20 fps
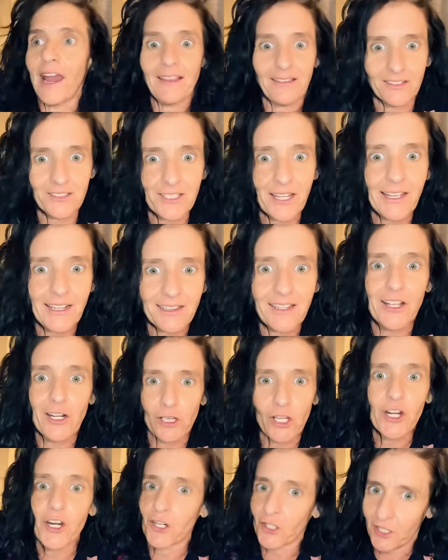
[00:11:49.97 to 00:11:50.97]
There's like, they
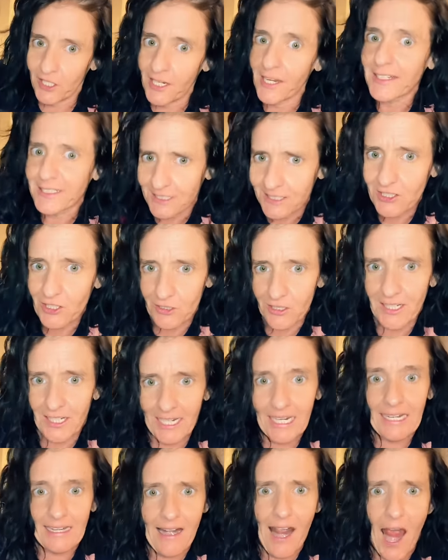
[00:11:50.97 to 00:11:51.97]
literally, it's
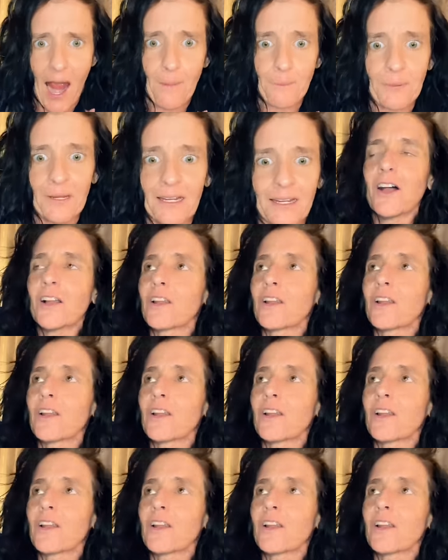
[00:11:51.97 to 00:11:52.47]
kidnapping.